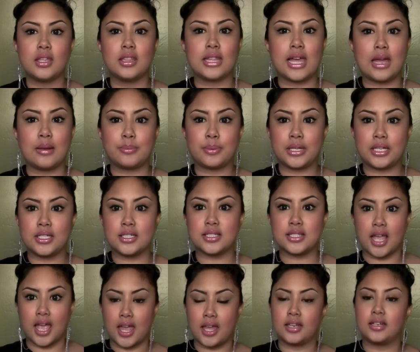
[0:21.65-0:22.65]
That being
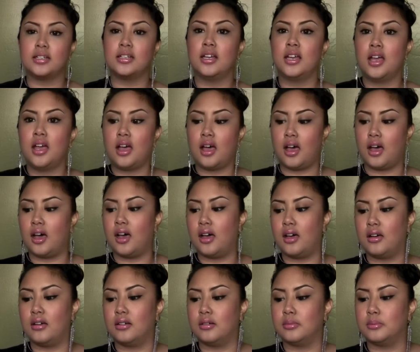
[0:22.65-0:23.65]
said,
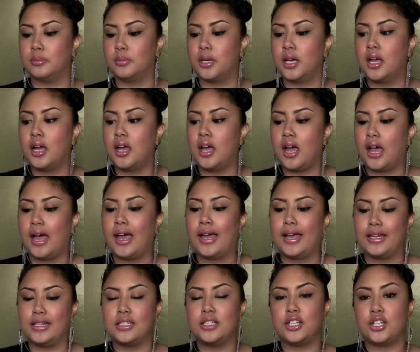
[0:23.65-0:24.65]

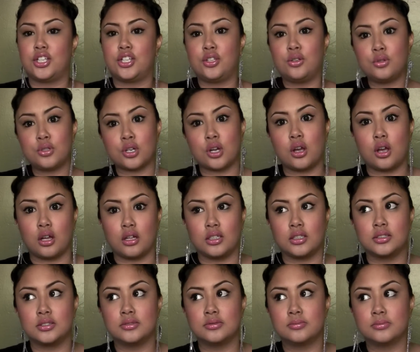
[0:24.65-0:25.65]
I did a huge
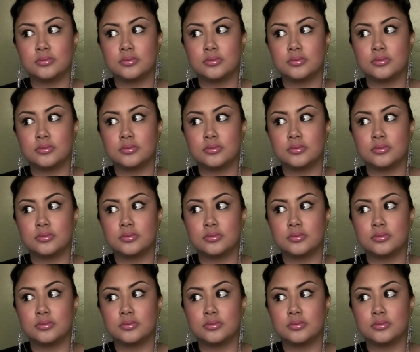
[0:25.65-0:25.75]
haul